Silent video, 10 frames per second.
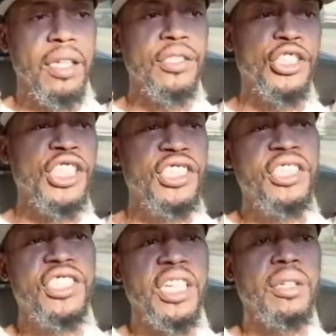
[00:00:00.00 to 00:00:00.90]

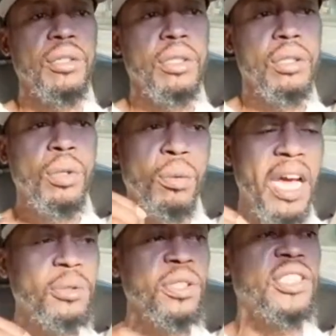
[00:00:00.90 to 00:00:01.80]
GGG. We
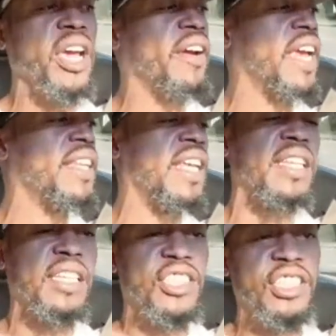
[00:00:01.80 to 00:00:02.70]
watched what Sergey did
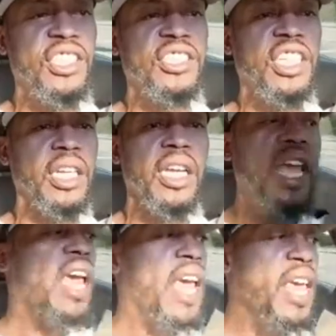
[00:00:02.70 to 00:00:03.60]
to
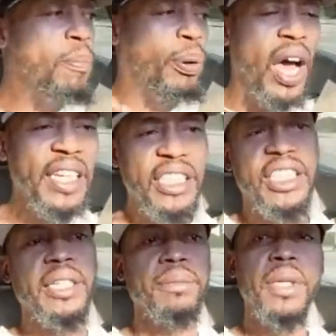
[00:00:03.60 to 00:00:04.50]
GGG. He punished
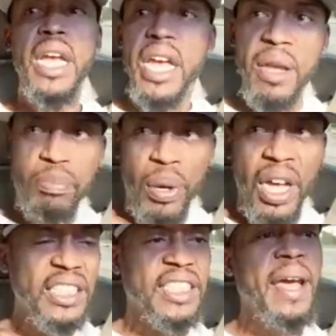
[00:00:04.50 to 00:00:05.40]
him. He
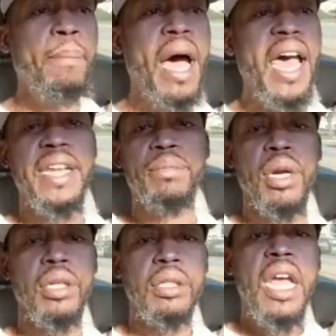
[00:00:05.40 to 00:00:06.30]
punished that body,
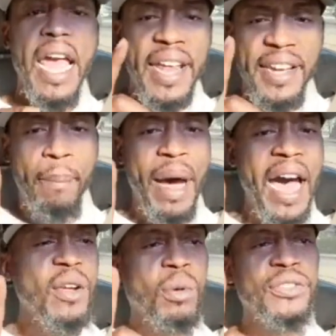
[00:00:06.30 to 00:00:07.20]
bro. And the
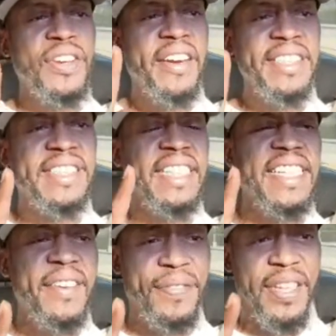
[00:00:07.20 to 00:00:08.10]
body was very
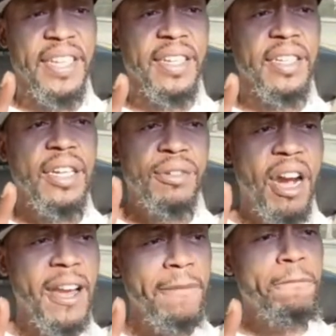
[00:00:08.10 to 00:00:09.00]
significant,
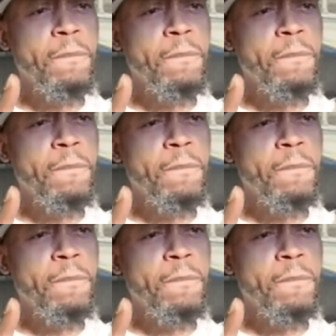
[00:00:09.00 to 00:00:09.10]
right?